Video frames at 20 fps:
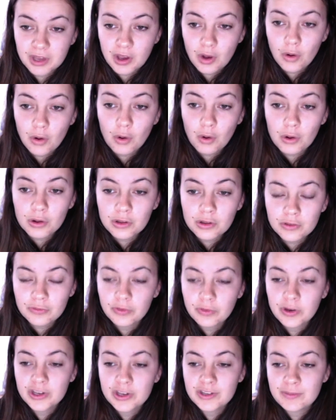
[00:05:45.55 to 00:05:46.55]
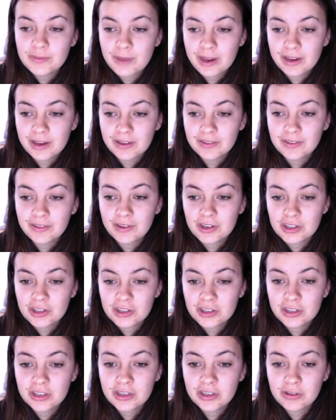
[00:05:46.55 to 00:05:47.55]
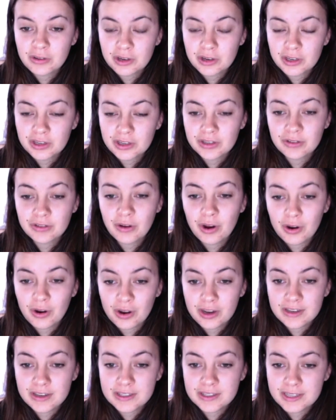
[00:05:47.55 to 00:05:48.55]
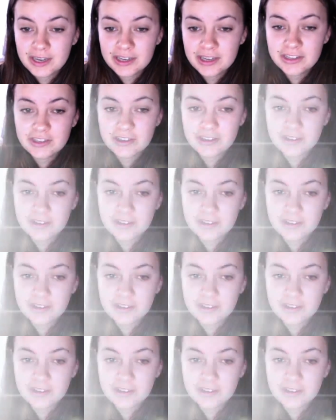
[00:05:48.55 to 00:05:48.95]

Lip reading: all of which make a socially critical orientation.